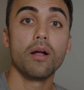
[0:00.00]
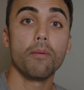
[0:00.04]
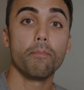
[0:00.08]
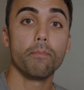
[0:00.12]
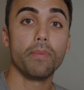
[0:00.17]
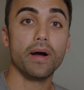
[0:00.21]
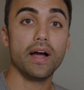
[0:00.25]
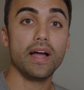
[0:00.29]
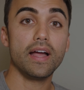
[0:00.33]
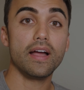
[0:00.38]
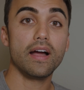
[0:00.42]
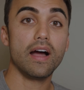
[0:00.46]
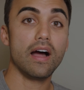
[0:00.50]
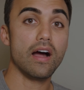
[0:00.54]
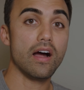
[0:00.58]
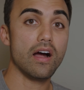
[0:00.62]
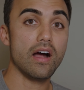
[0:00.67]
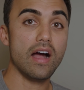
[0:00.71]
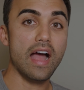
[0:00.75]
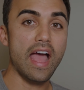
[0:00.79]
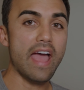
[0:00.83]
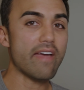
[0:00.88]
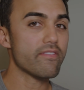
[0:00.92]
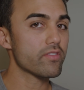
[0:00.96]
but
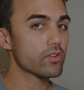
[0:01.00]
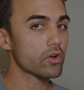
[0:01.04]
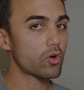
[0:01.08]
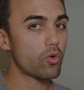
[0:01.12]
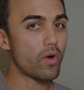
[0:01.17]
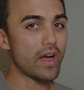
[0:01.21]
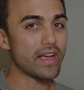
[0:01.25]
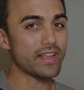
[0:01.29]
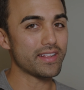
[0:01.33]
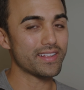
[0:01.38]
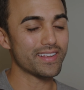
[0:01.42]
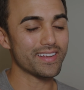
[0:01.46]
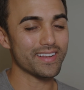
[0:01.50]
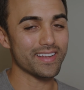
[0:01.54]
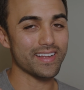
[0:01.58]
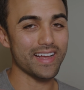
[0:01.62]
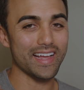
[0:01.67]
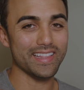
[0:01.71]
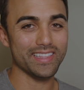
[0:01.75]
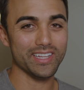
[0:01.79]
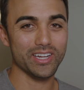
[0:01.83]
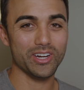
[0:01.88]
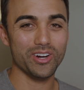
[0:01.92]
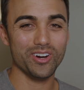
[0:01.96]
I haven't quite
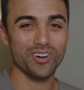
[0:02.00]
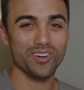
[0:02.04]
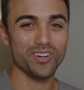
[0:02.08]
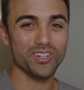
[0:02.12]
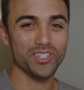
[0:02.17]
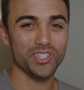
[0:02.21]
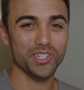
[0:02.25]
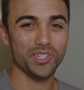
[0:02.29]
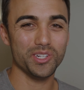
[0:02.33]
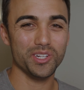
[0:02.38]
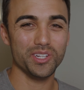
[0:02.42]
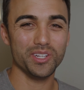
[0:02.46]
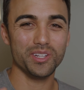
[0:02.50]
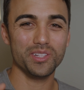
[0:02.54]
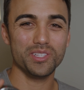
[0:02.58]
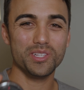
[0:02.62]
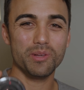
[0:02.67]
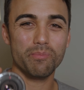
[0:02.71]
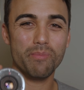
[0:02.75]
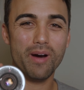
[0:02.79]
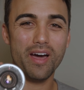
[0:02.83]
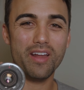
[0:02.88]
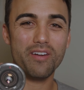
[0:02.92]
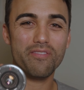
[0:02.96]
got the courage to
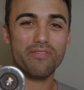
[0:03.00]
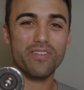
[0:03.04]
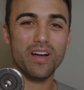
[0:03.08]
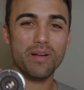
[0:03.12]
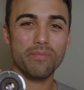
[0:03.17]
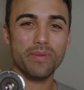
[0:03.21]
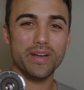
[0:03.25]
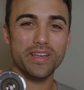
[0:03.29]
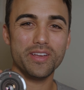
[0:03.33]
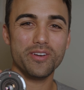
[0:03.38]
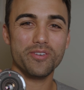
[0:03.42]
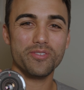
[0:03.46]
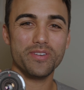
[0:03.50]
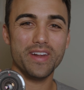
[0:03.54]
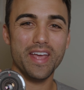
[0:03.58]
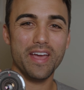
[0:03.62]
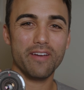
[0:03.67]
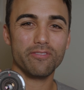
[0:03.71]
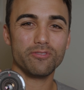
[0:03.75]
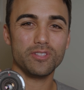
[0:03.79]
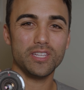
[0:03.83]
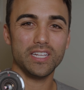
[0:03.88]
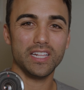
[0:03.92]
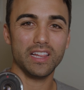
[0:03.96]
modify my own
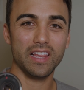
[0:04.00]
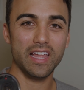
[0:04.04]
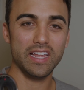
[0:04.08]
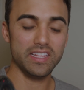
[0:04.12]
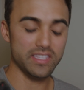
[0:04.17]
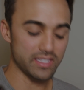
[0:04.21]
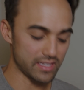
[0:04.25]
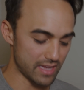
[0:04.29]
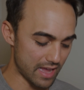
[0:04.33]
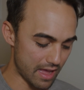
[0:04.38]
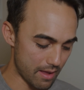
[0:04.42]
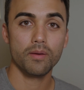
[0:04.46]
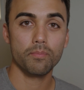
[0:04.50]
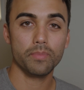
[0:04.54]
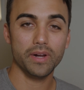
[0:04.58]
FD lens yet.